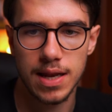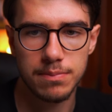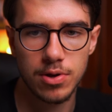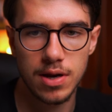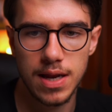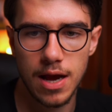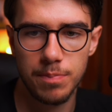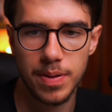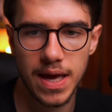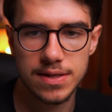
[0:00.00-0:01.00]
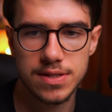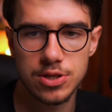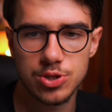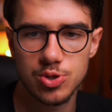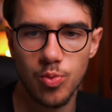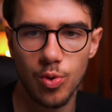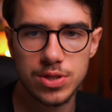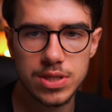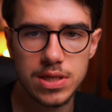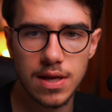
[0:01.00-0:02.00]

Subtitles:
And I'm going to now paste in 20